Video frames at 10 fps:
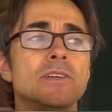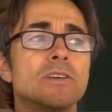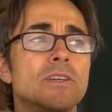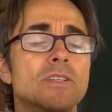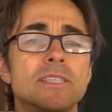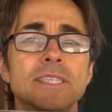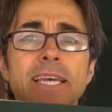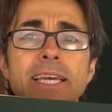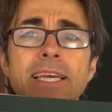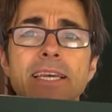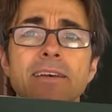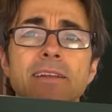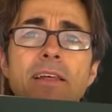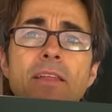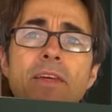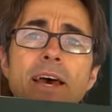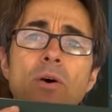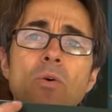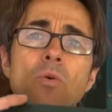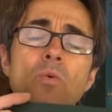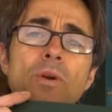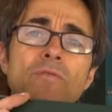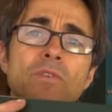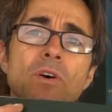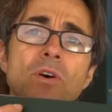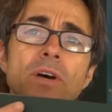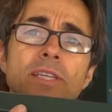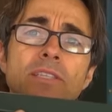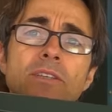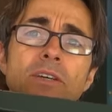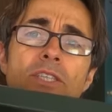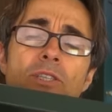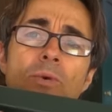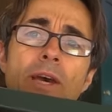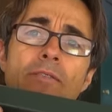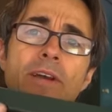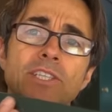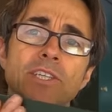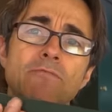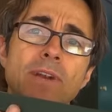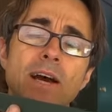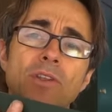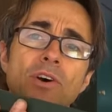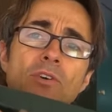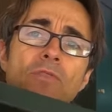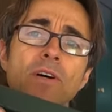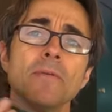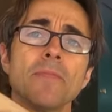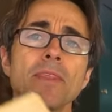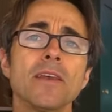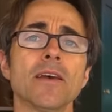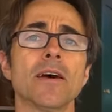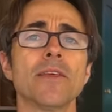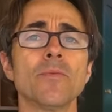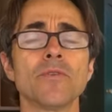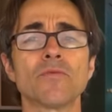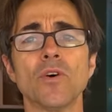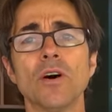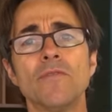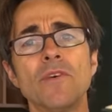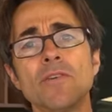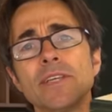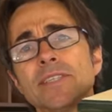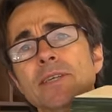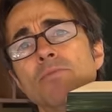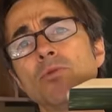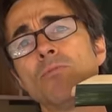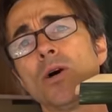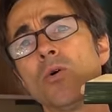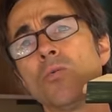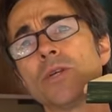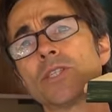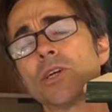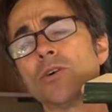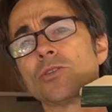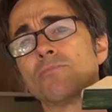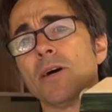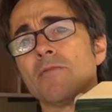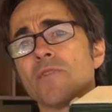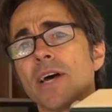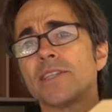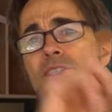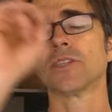you can see that all we've got is a nice square edge and a round over. And then we've got a very simple mould which goes above that